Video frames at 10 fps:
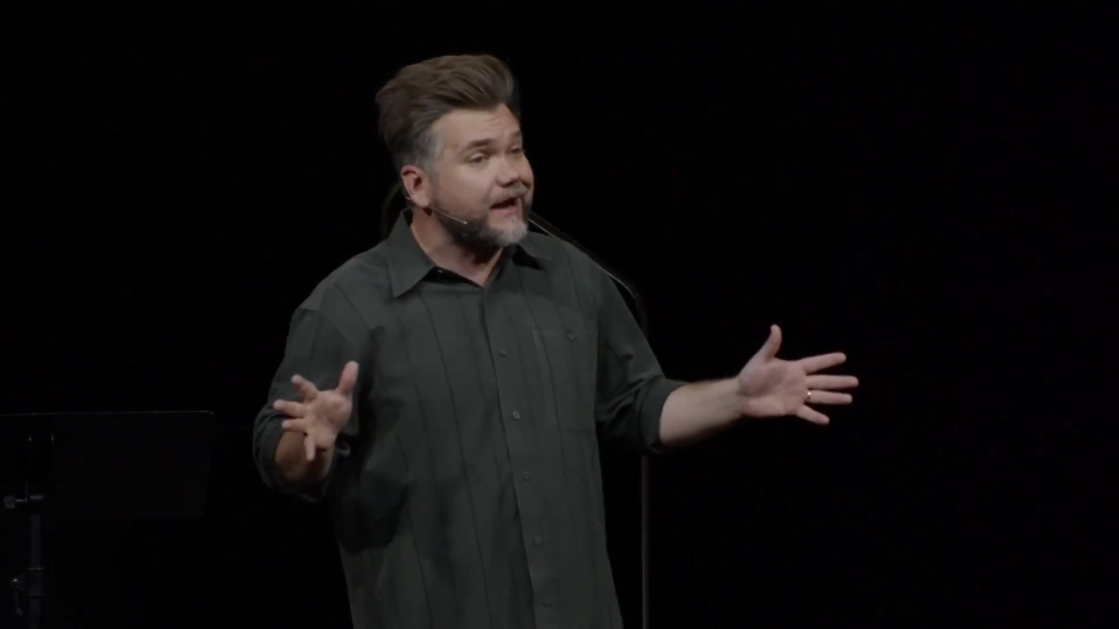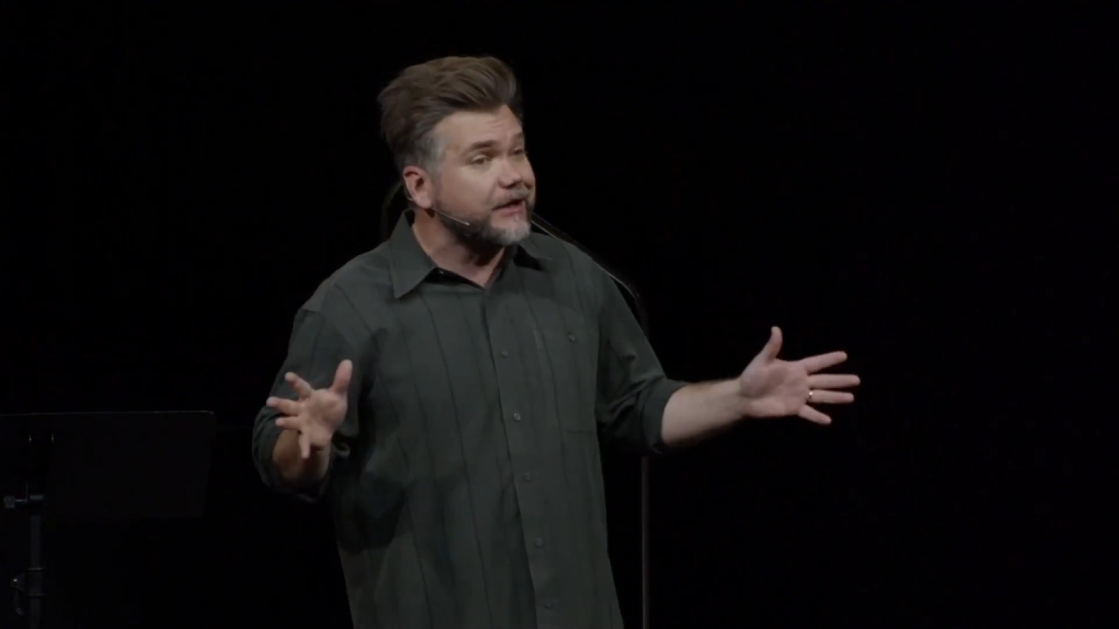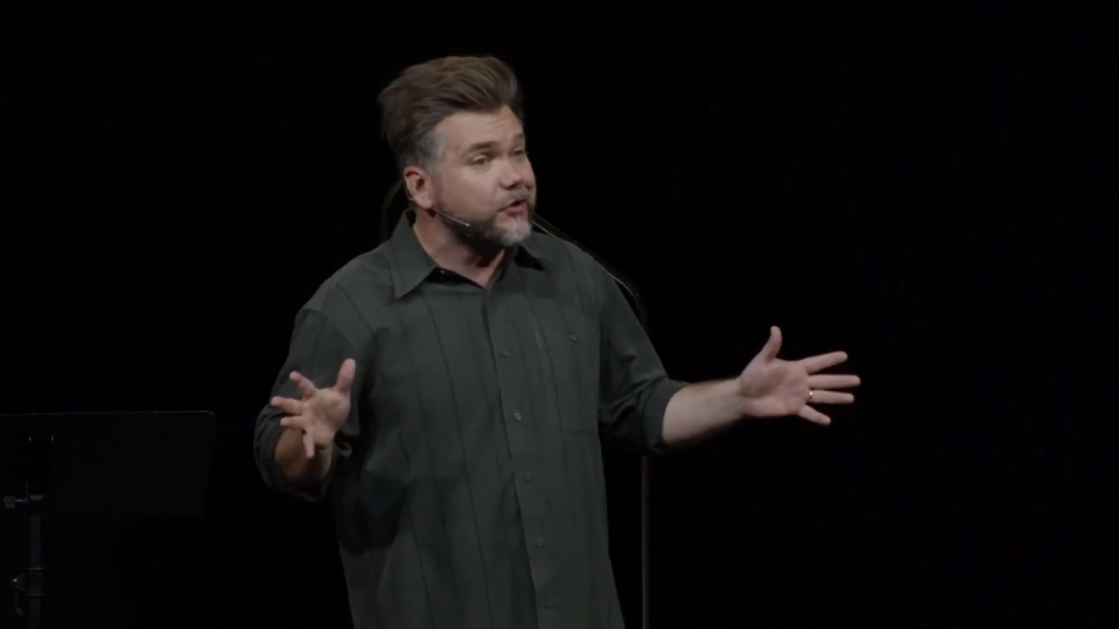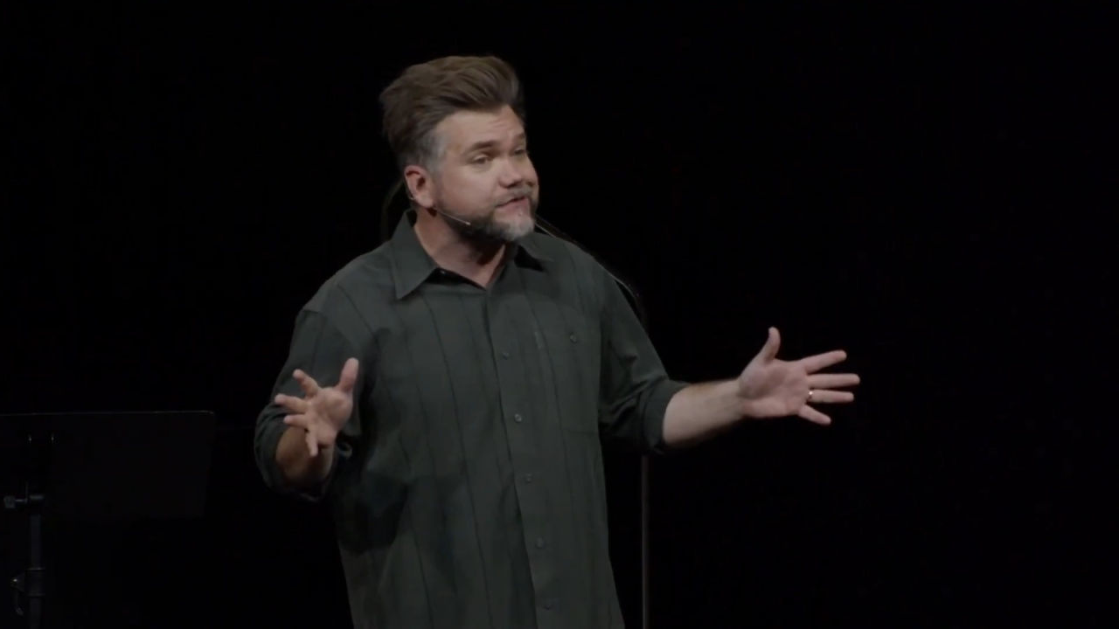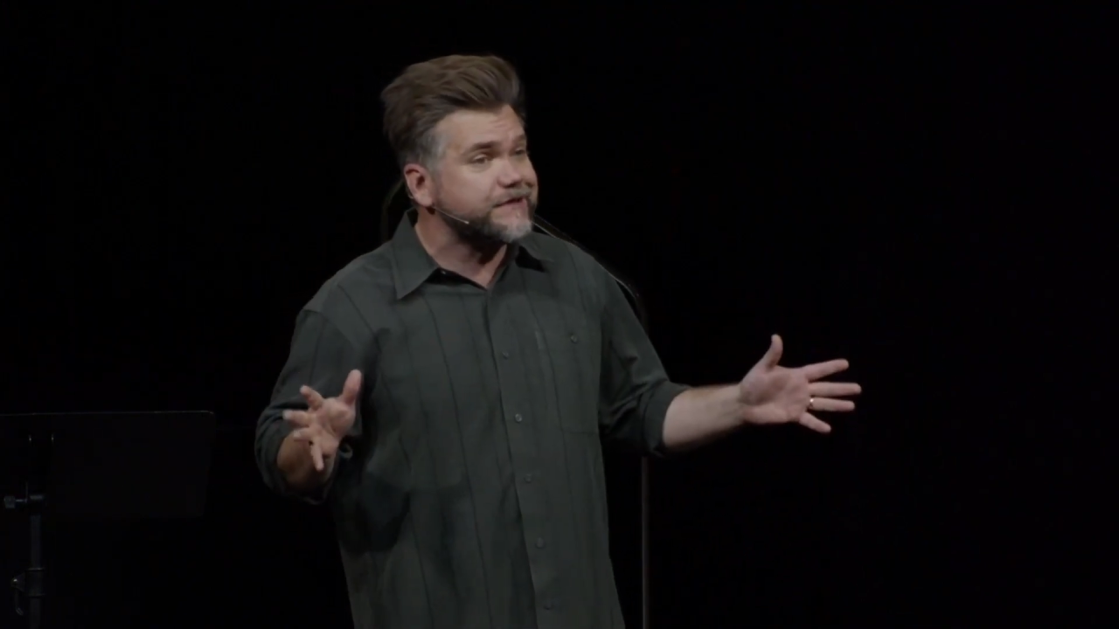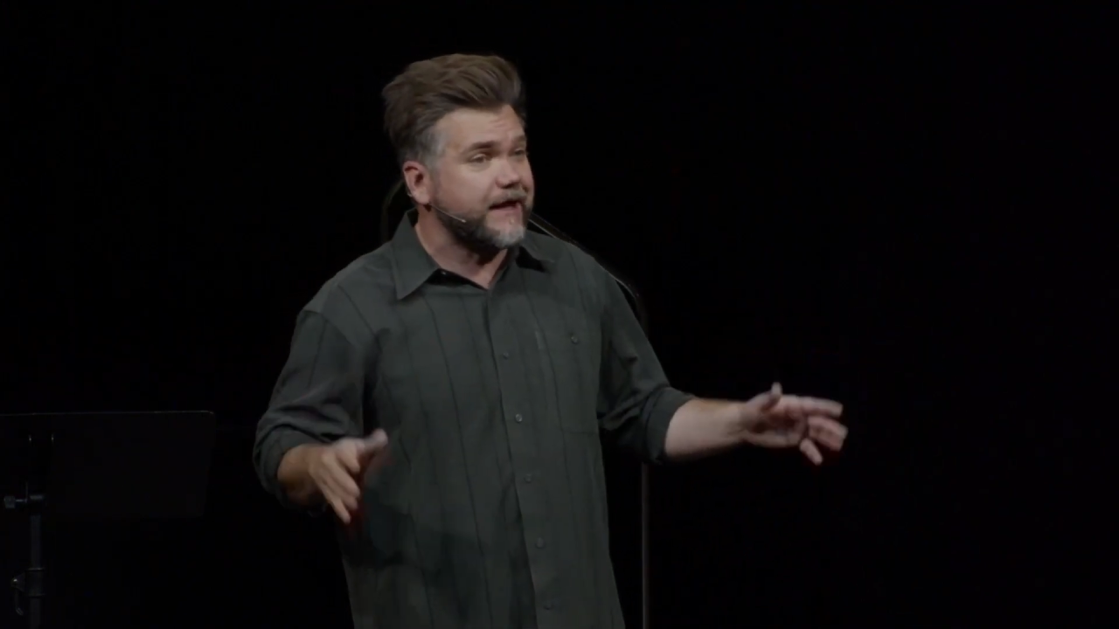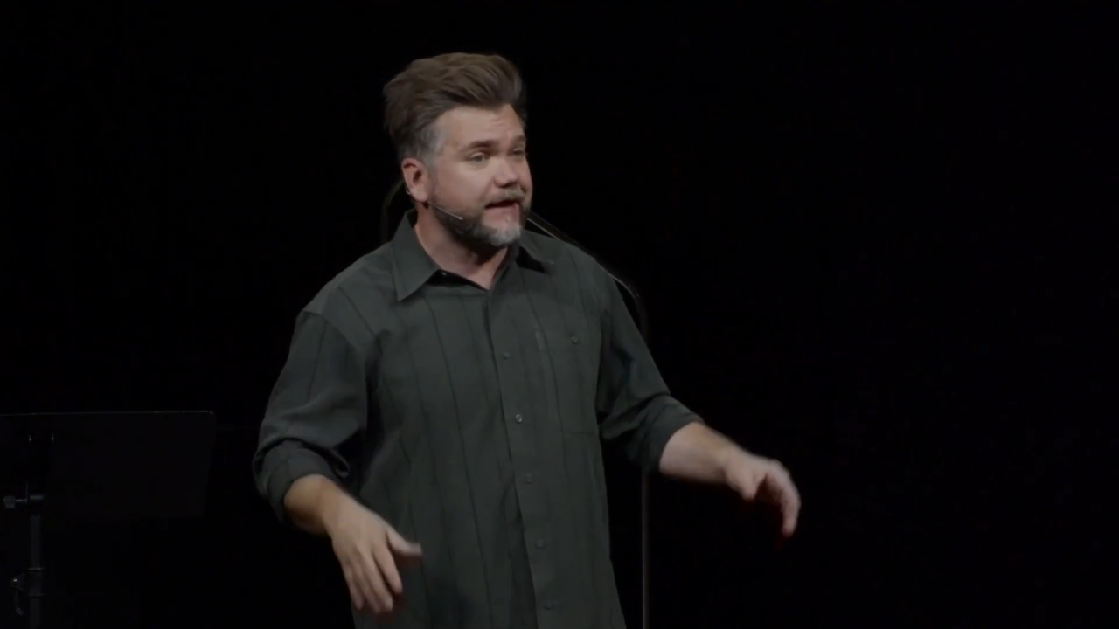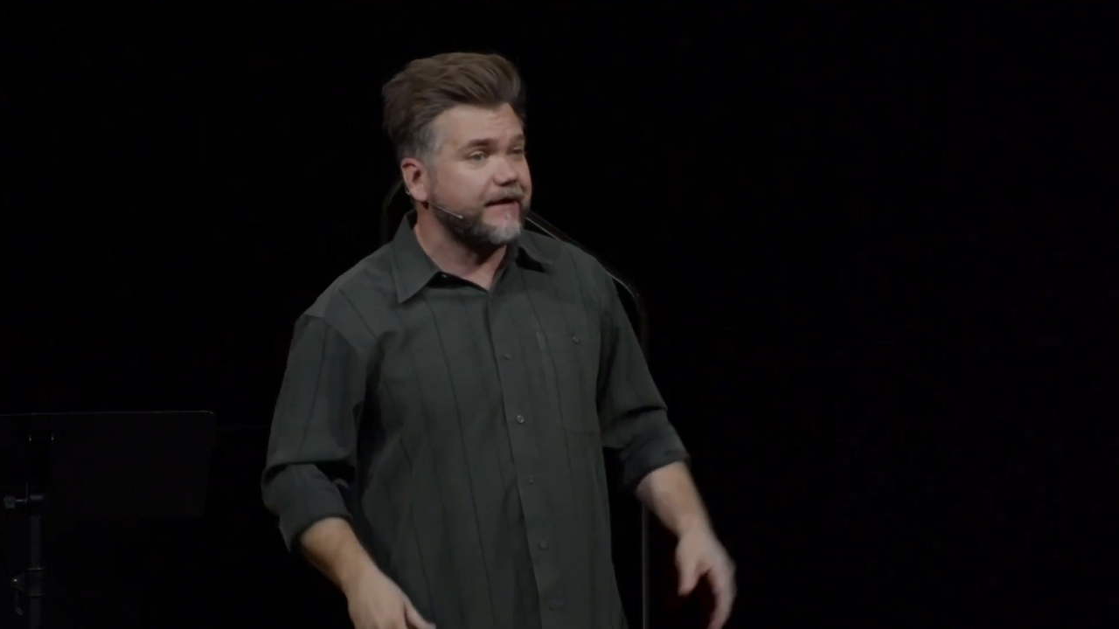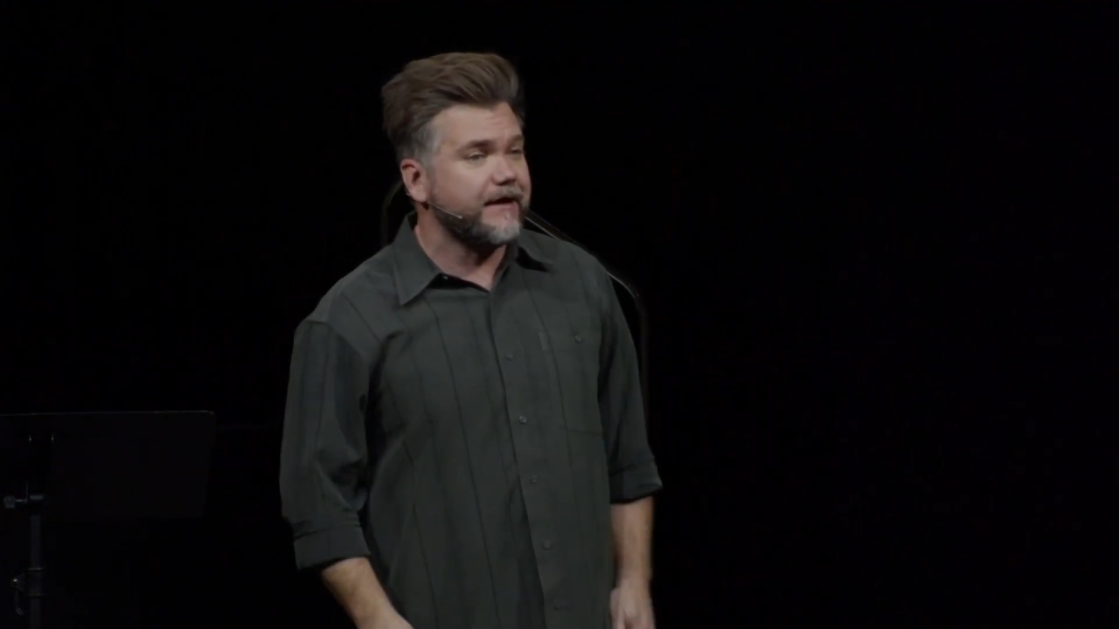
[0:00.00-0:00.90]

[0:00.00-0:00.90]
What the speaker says: of losing it